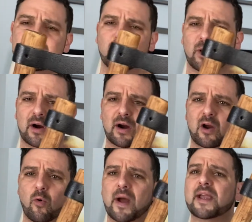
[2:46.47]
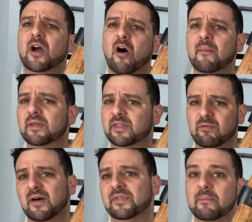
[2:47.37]
were quite common
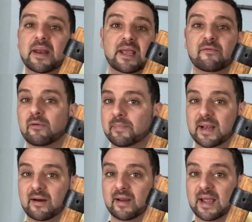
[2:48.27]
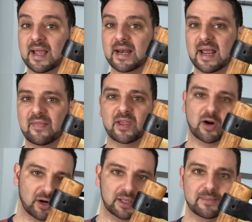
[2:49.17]
throughout the medieval period and the
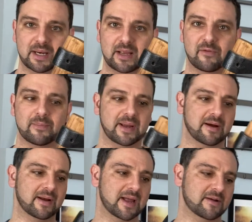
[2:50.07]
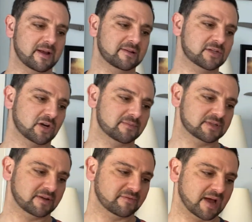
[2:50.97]
early medieval period in
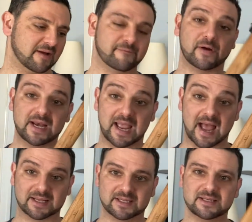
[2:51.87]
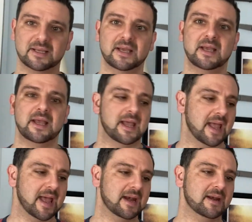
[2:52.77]
terms of fighting axes.
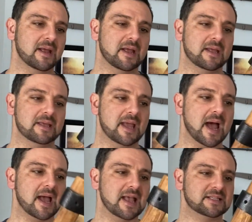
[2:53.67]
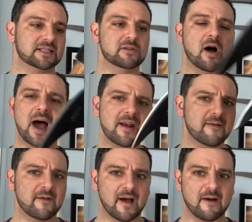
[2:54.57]
And yeah, it's not
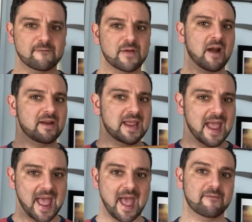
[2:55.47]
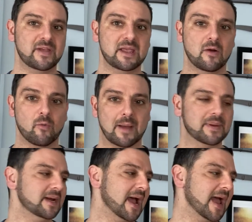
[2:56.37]
a very heavy
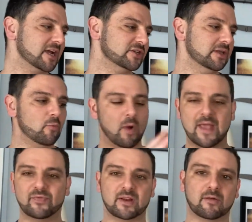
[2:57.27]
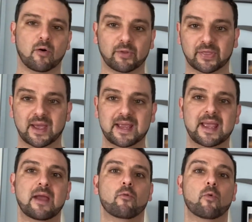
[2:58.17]
weapon. I actually weighed this whole thing.
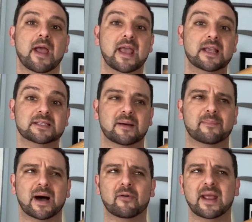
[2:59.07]
It weighs about